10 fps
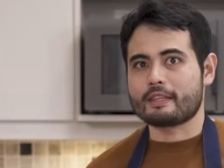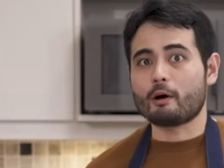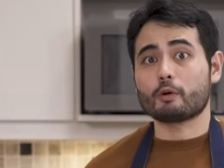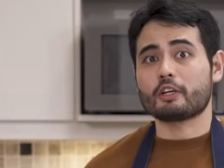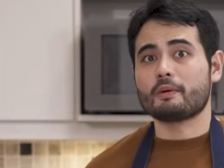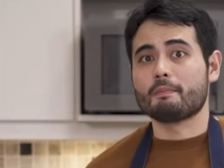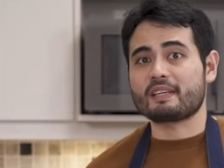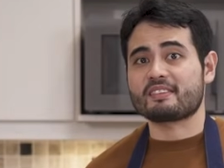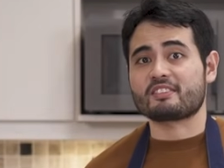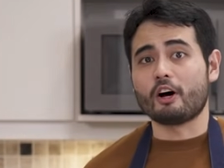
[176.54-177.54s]
now we're gonna
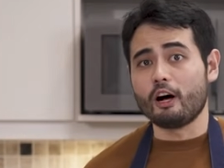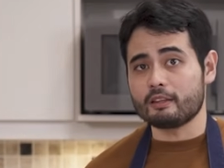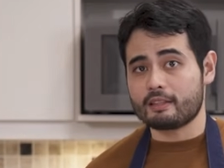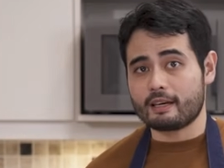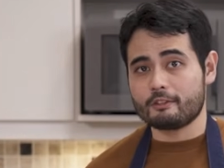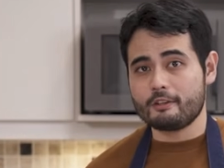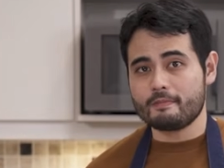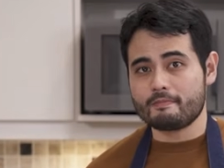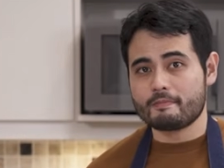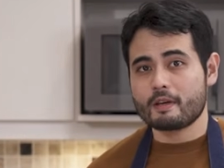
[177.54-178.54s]
mix this all together,
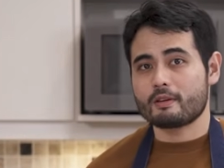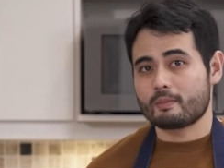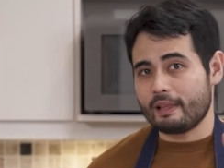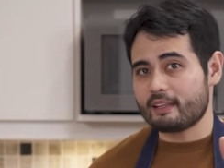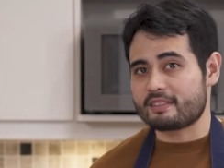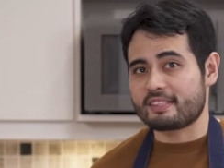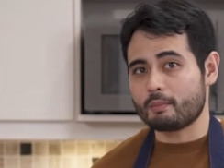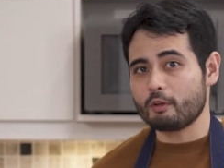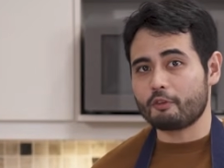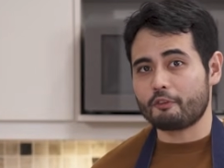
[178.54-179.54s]
let it
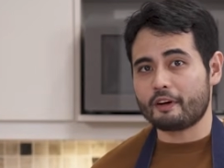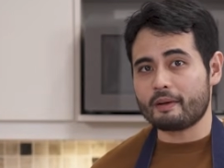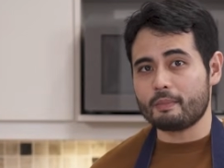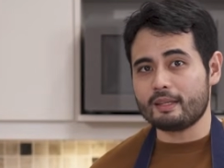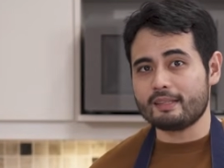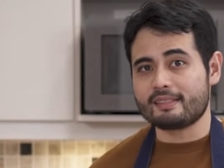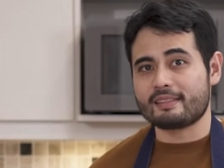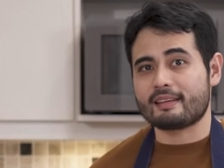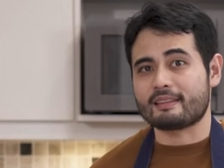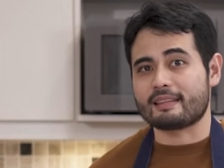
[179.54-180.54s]
simmer for 5
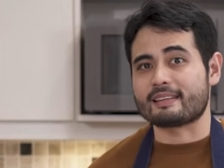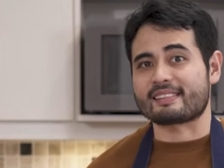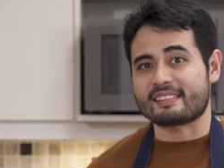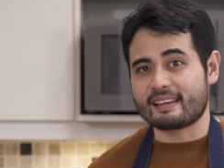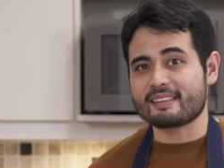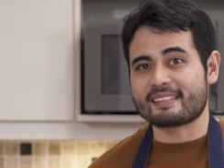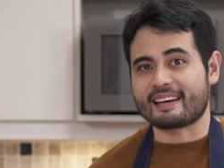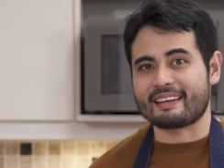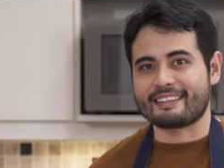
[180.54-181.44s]
minutes, and then set aside.